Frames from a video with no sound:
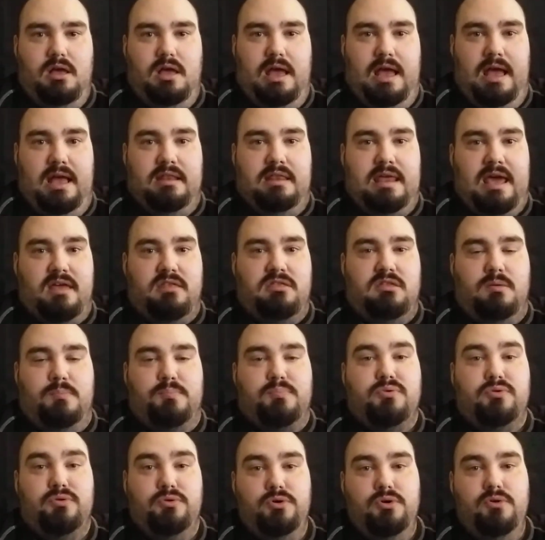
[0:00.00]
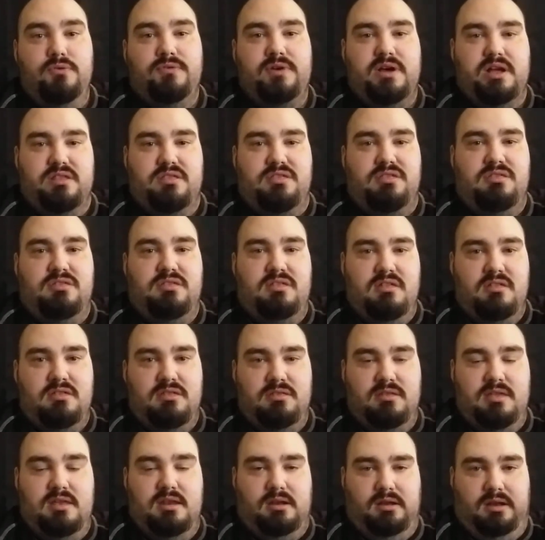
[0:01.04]
It has to prove
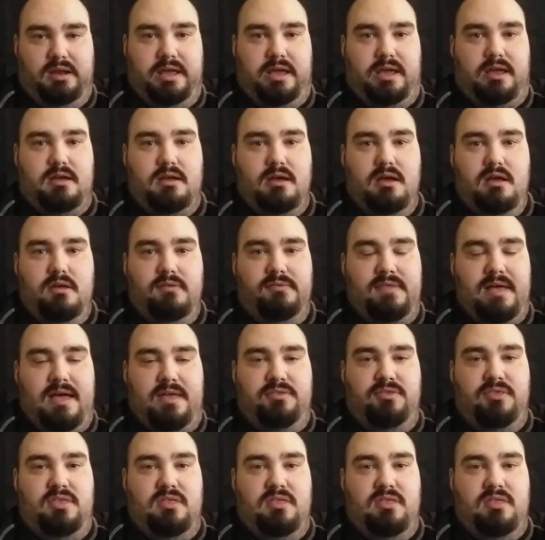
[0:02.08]
consistently that